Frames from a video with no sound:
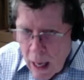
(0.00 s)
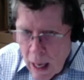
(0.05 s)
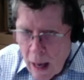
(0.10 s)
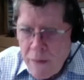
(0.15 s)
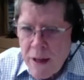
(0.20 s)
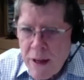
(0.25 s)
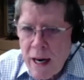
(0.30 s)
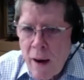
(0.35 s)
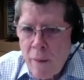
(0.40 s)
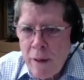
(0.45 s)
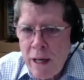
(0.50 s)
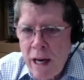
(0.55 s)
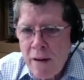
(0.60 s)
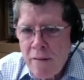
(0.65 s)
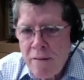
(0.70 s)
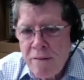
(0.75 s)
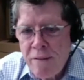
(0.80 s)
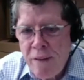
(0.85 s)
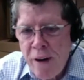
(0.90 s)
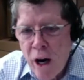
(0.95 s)
and then I would
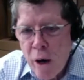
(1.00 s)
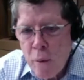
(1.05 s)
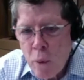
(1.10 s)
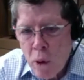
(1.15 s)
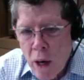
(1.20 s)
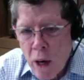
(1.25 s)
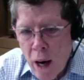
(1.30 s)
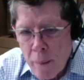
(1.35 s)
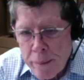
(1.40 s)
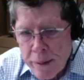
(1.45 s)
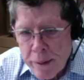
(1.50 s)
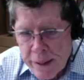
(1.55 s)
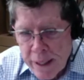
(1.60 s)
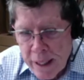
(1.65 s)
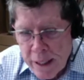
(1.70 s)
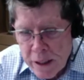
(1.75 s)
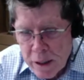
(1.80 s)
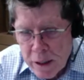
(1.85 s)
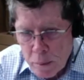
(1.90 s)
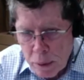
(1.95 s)
have variable
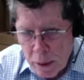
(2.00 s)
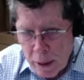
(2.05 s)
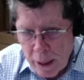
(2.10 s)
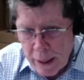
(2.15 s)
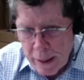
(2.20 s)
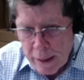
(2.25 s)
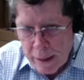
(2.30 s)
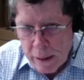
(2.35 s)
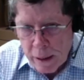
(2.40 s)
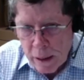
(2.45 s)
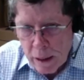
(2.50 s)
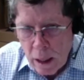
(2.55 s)
compensation plans.